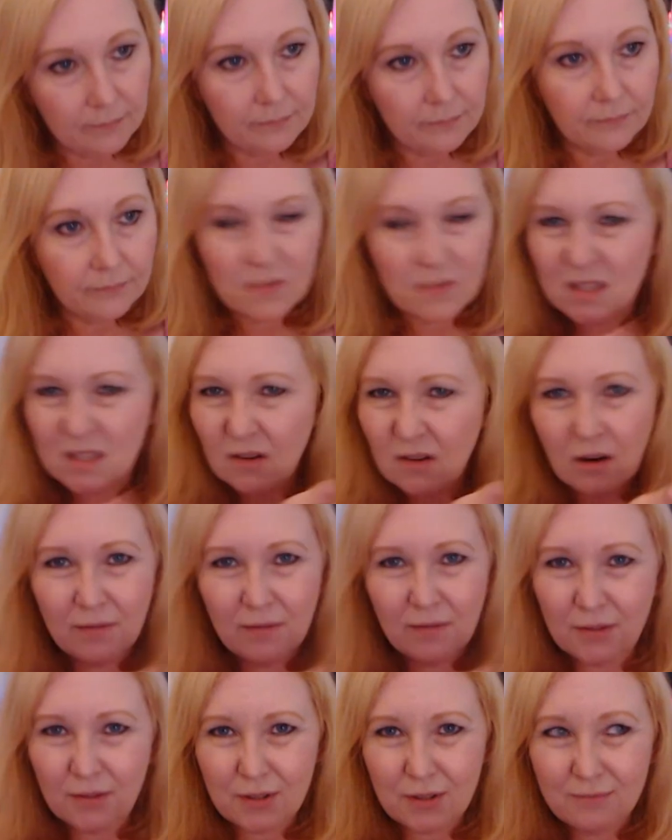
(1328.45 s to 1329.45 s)
Sorry
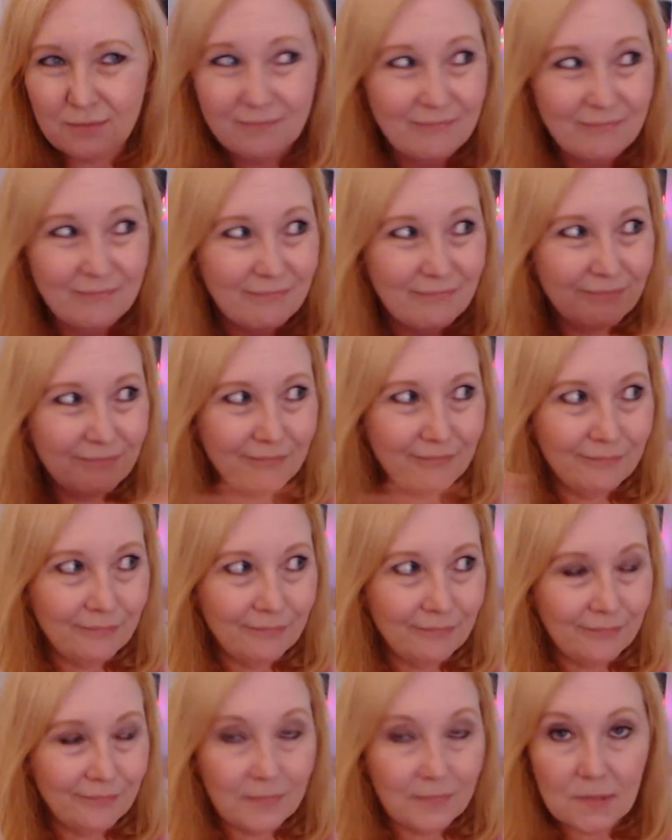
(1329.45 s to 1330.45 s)
for
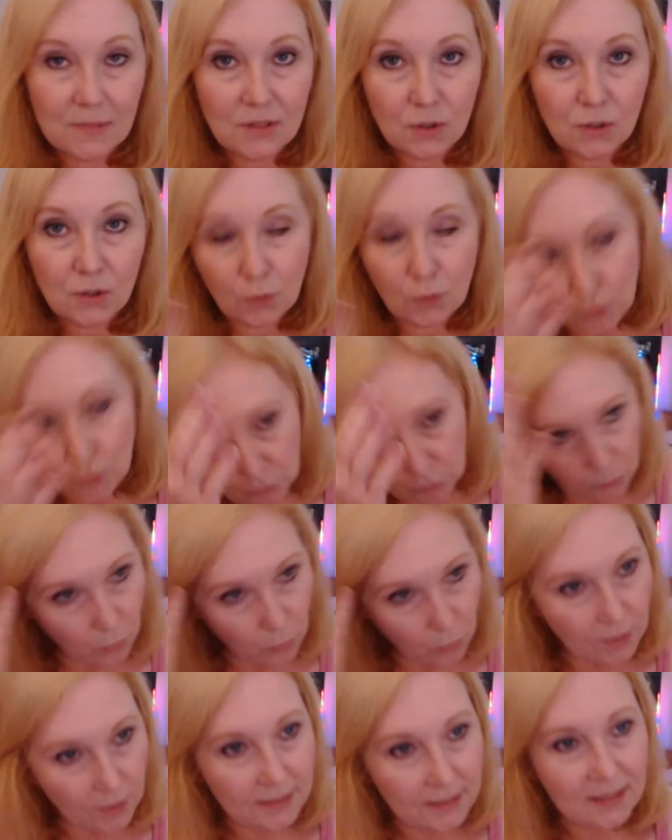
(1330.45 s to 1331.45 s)
the scooter
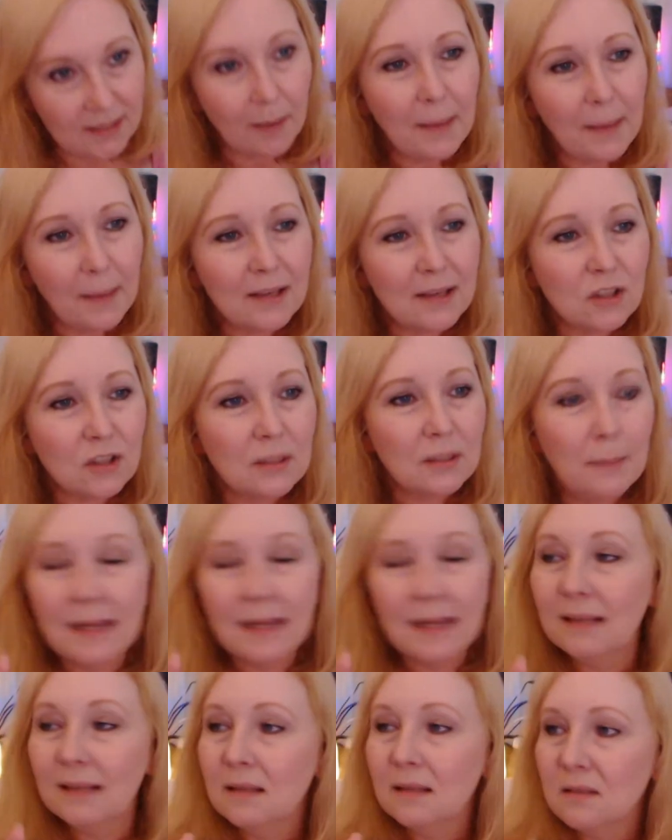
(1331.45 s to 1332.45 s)
noise. I'm actually
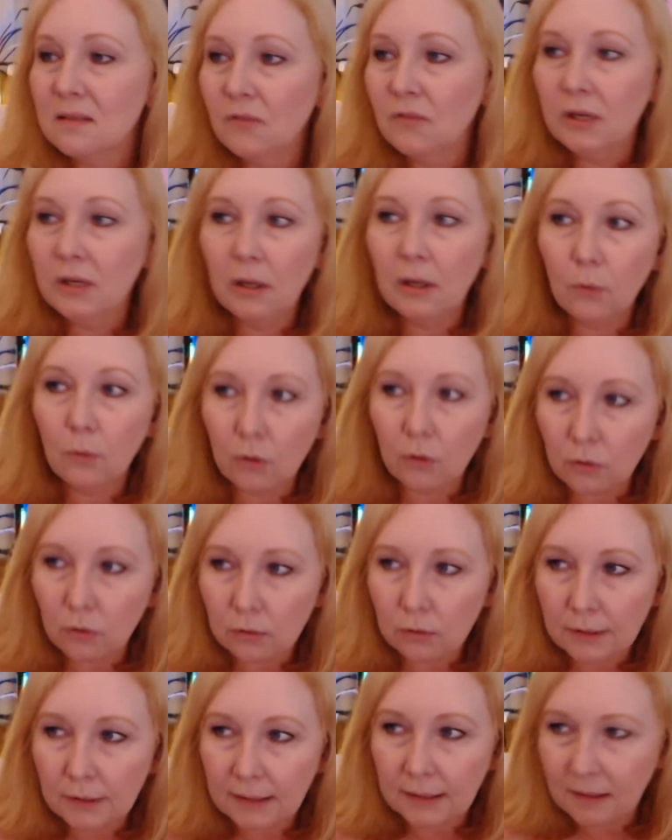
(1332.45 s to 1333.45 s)
making this video
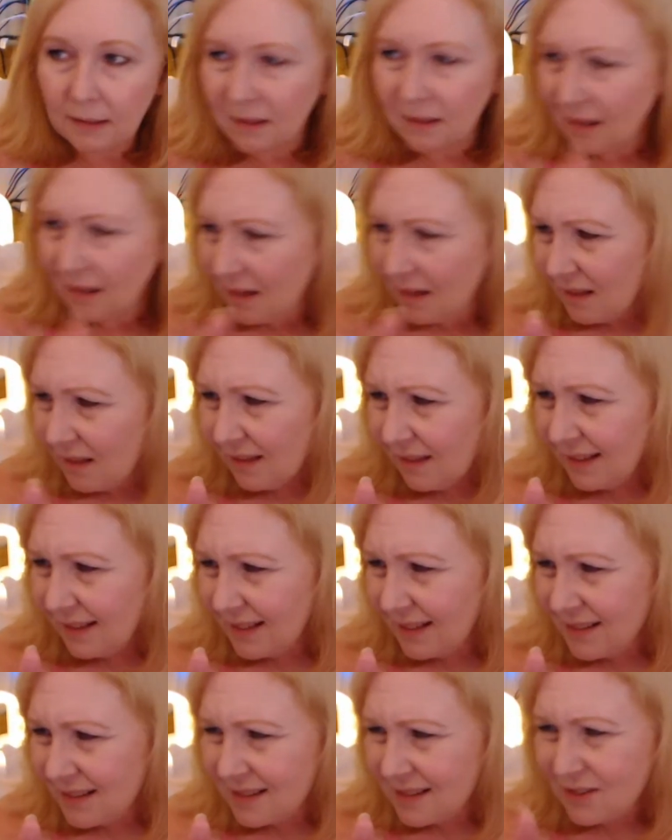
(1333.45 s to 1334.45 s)
early. Like,
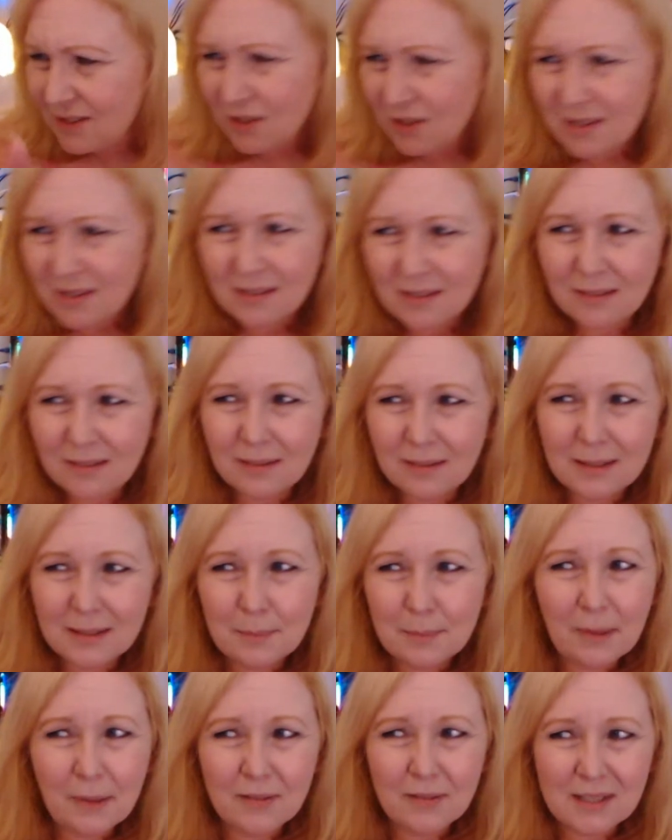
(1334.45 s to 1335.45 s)
it's just it's
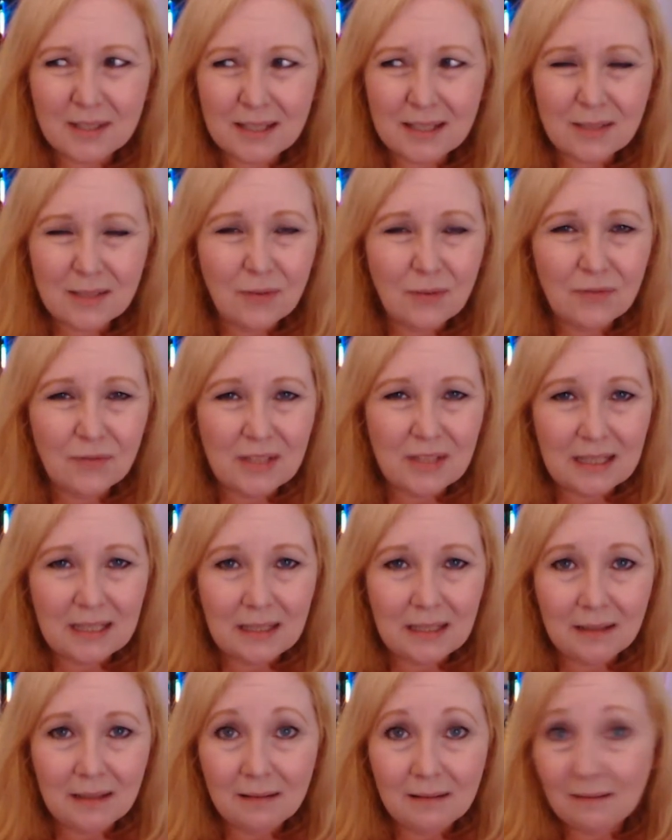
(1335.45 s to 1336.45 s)
about
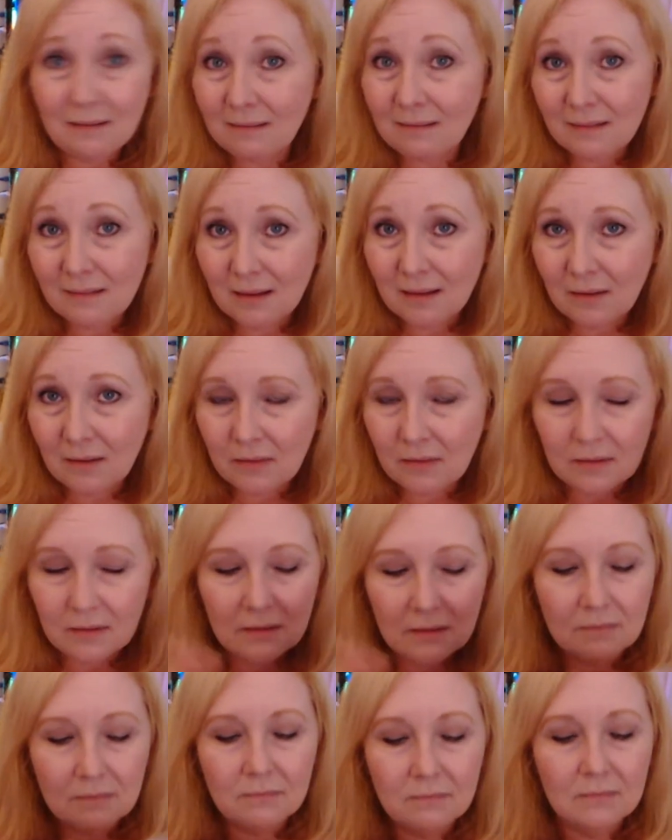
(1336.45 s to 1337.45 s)
6:15 in
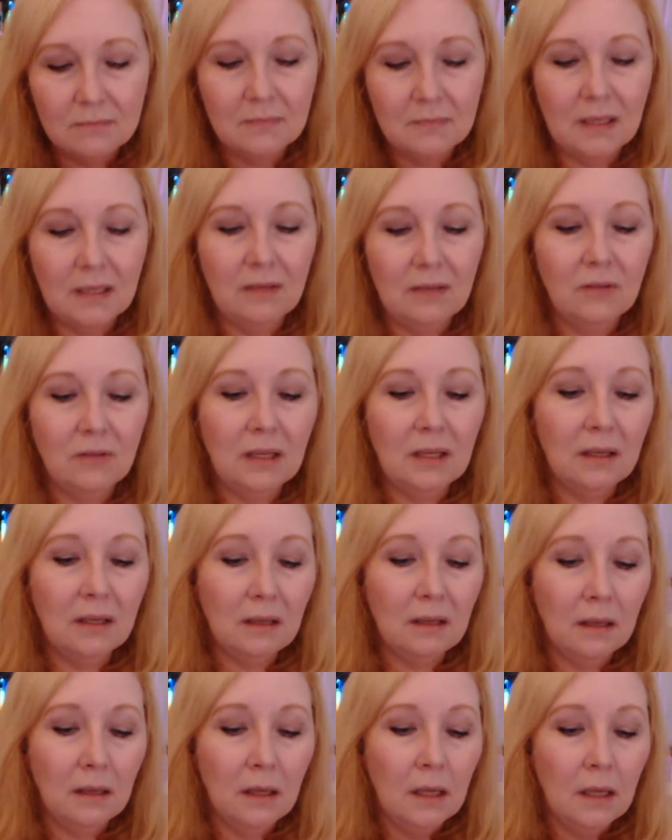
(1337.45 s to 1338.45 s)
the evening,
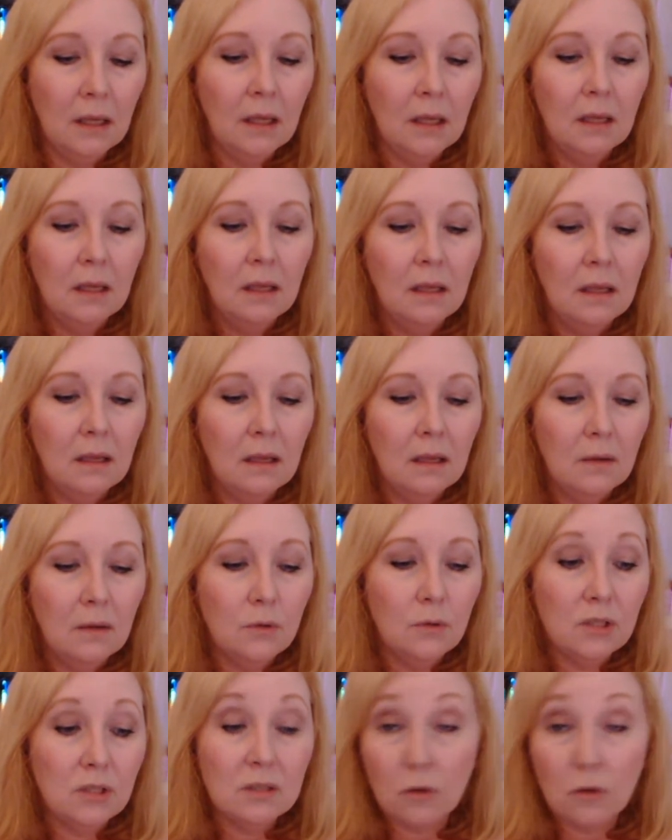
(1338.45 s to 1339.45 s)

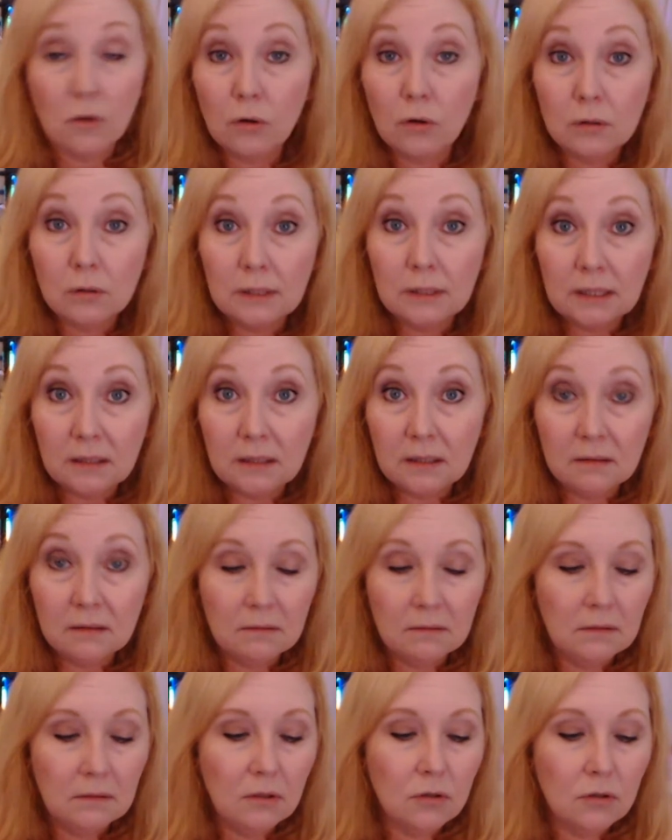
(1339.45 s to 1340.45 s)
which is early
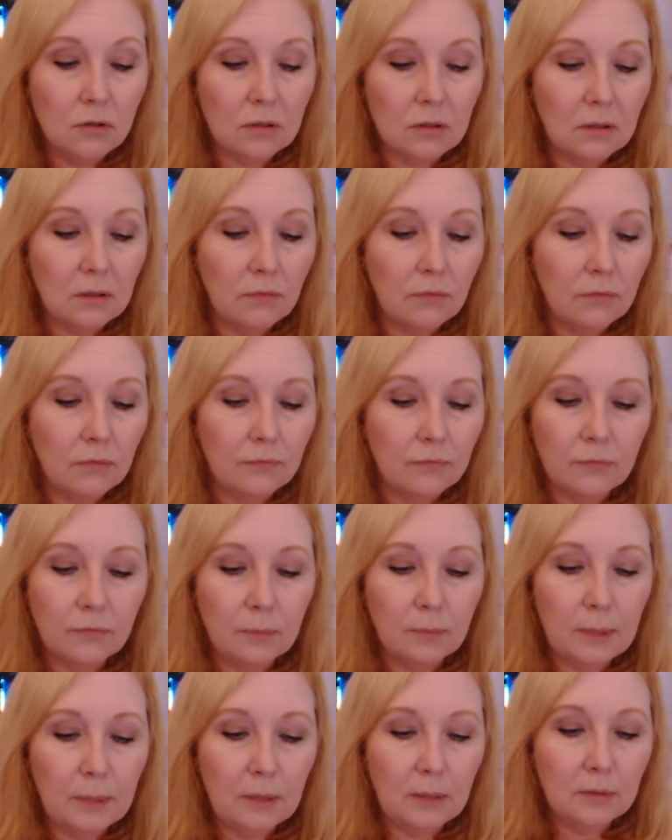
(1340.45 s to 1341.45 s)
usually for
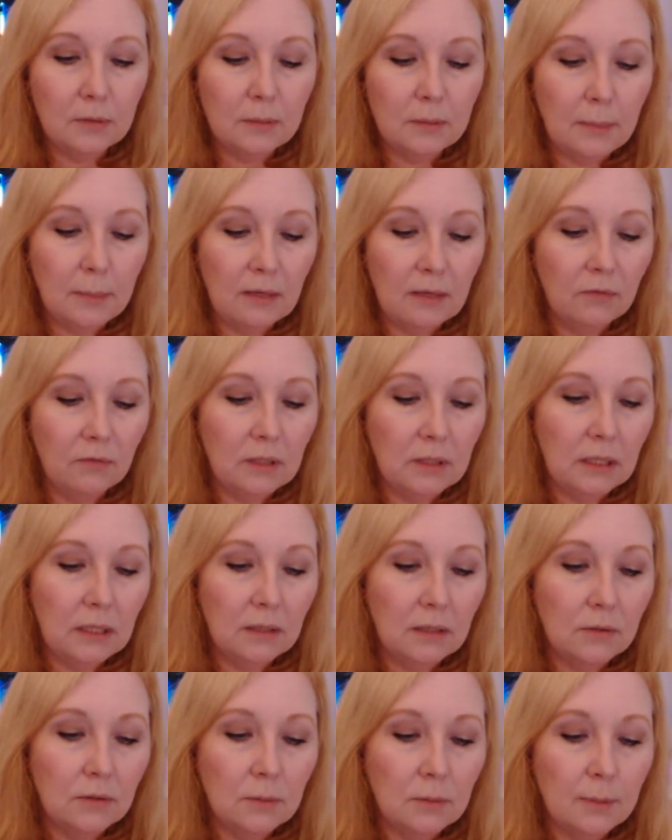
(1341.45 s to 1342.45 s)
me to make
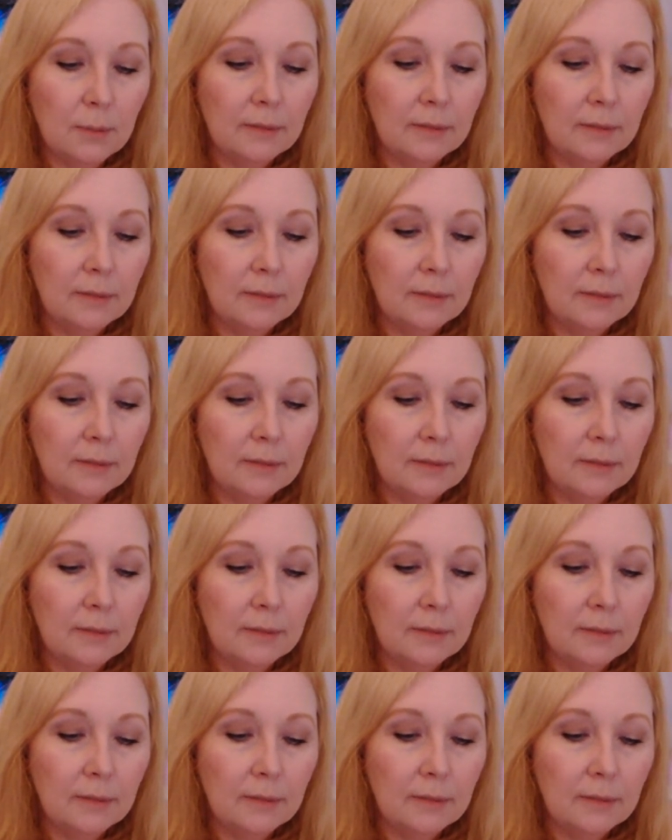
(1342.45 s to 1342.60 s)
videos, but